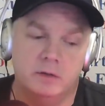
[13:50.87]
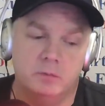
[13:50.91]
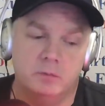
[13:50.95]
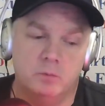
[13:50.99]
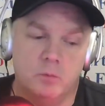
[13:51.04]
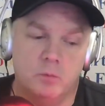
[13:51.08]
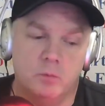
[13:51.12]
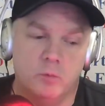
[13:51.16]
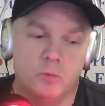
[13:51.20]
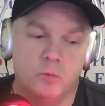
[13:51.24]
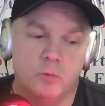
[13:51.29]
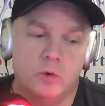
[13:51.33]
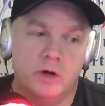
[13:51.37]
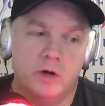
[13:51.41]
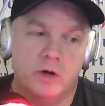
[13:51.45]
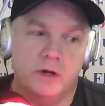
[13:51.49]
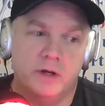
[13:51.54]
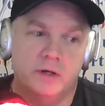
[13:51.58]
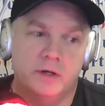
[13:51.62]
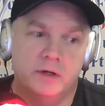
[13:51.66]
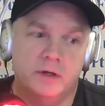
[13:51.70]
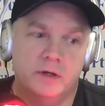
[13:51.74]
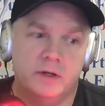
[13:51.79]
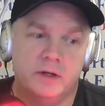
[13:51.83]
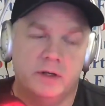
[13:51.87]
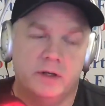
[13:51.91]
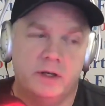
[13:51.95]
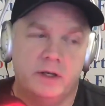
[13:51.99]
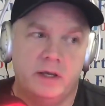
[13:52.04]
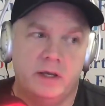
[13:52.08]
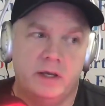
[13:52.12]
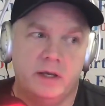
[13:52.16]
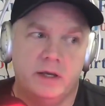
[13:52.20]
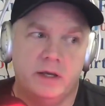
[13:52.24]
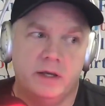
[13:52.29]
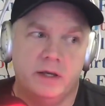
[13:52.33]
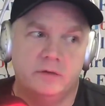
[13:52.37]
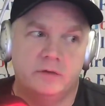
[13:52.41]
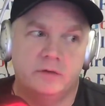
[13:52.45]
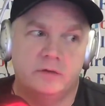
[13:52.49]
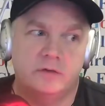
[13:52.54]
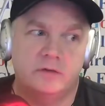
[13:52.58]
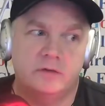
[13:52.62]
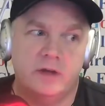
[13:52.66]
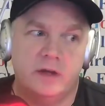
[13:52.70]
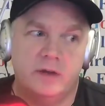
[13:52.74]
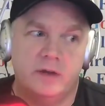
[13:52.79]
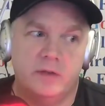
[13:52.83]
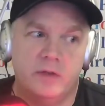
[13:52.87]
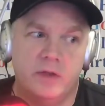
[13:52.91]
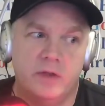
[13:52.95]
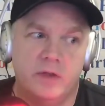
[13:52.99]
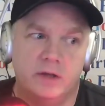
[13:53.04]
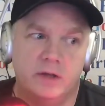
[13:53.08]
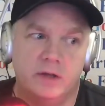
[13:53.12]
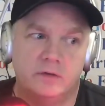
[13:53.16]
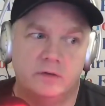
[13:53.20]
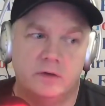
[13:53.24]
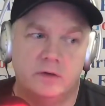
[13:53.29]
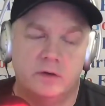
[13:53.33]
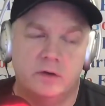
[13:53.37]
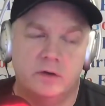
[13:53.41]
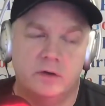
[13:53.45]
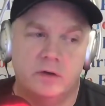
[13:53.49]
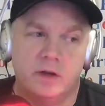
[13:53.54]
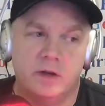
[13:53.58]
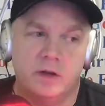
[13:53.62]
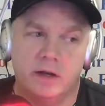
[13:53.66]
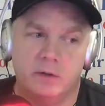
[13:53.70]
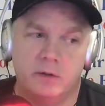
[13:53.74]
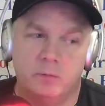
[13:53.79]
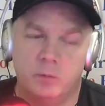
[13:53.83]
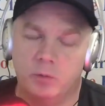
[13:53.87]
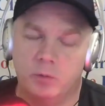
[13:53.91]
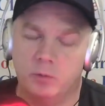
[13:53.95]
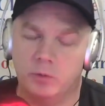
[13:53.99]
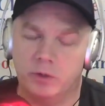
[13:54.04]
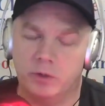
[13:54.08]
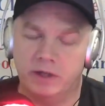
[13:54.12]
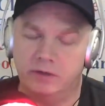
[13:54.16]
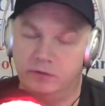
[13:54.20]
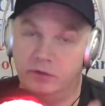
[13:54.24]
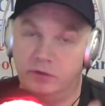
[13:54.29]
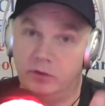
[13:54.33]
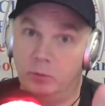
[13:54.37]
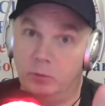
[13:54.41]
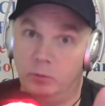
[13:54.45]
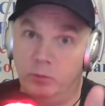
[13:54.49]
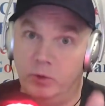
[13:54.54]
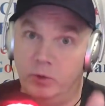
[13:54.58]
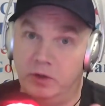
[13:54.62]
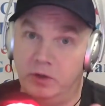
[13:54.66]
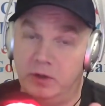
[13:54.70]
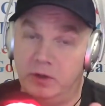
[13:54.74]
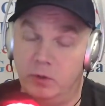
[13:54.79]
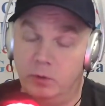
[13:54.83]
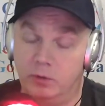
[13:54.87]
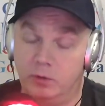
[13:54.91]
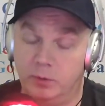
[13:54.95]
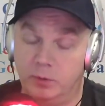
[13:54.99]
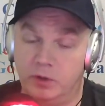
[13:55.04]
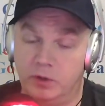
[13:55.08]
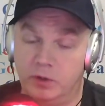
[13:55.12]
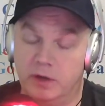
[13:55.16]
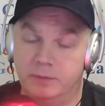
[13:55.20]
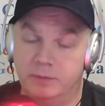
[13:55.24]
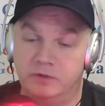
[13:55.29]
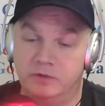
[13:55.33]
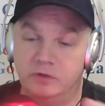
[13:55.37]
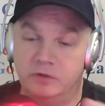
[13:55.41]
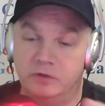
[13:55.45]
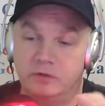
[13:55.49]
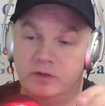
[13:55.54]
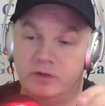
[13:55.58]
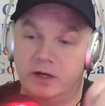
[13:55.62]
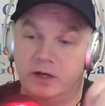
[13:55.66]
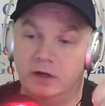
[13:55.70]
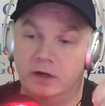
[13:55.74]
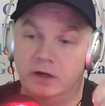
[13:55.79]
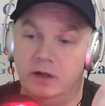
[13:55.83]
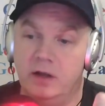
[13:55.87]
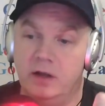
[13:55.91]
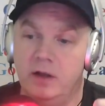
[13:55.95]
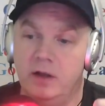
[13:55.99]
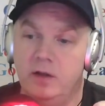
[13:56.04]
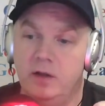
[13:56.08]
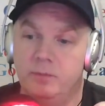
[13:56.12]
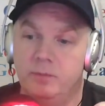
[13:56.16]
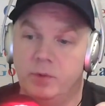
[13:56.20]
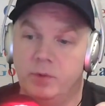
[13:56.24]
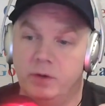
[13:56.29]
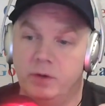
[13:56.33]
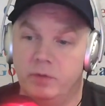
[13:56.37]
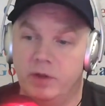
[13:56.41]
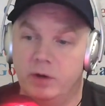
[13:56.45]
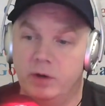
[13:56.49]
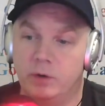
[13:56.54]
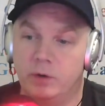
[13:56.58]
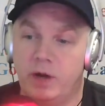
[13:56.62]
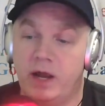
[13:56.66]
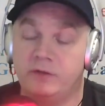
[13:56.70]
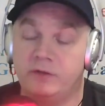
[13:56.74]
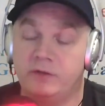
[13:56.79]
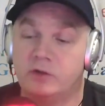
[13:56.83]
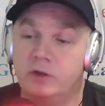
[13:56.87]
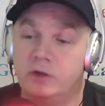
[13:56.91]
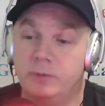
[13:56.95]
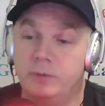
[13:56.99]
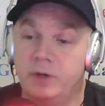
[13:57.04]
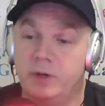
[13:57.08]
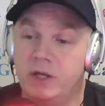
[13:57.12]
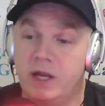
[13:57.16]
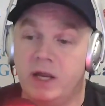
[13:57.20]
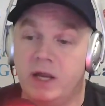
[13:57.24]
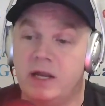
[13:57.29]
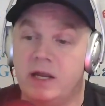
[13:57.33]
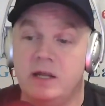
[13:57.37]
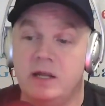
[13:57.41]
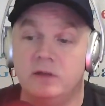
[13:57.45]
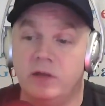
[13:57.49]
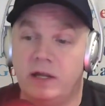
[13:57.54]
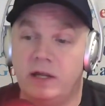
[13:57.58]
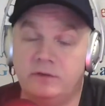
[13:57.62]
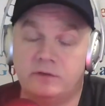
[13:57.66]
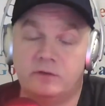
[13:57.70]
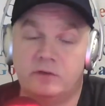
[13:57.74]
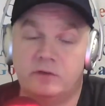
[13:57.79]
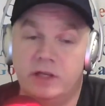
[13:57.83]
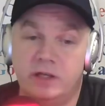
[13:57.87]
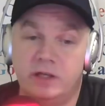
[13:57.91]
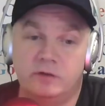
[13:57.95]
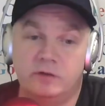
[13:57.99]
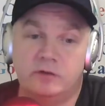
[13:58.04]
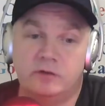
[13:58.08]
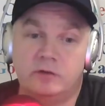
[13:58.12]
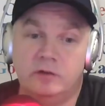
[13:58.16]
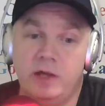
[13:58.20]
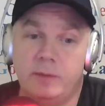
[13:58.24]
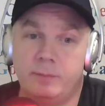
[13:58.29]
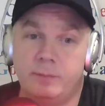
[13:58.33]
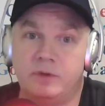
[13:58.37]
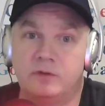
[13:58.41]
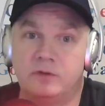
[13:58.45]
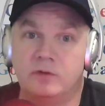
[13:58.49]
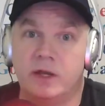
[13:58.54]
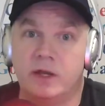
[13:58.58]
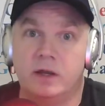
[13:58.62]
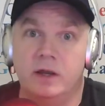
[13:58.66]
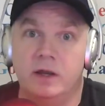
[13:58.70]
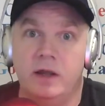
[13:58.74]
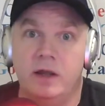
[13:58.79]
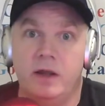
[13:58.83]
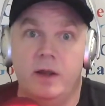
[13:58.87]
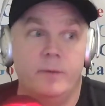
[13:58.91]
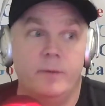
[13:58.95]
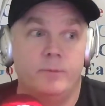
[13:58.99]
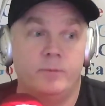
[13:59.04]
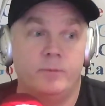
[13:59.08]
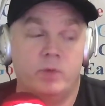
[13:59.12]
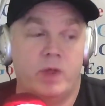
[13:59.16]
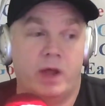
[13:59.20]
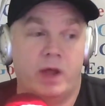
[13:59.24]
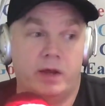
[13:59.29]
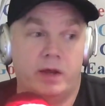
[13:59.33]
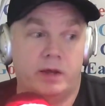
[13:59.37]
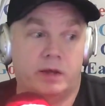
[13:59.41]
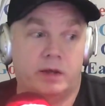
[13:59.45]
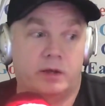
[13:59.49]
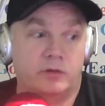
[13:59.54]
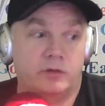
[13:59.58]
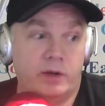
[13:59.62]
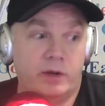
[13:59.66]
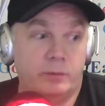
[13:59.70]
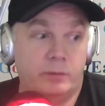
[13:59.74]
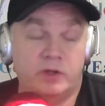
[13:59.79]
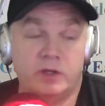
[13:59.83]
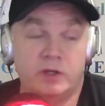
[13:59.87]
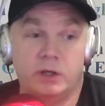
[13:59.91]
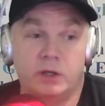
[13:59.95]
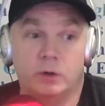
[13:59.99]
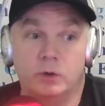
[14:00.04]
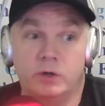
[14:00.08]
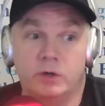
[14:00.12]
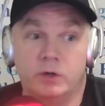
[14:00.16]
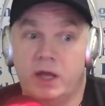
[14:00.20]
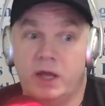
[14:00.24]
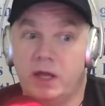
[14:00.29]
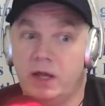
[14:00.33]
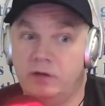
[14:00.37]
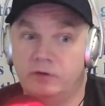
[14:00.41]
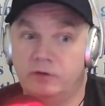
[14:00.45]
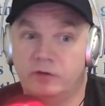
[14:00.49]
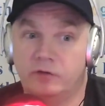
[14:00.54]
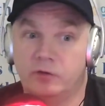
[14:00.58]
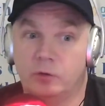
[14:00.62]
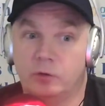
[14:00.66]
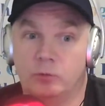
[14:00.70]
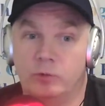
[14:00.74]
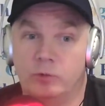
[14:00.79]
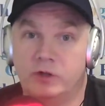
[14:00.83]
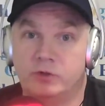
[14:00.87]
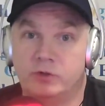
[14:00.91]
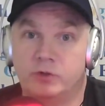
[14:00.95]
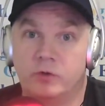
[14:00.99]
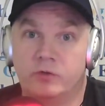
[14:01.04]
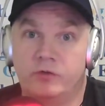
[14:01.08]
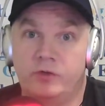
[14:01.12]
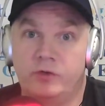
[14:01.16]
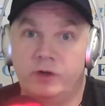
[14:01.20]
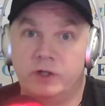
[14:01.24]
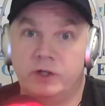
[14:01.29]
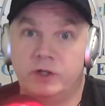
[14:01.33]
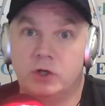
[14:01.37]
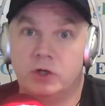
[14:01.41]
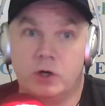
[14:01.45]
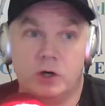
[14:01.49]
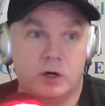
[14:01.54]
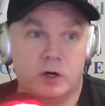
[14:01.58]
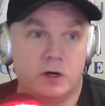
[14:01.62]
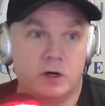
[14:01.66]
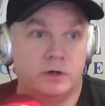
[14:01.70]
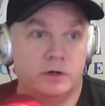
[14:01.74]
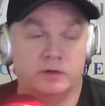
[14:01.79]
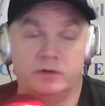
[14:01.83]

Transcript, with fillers: One, he had said that, and we will get into the really horrible comments in a second, but they were asking him, and again, he lets things slip. It's like, because I was thinking, okay, is this a retrofitted car?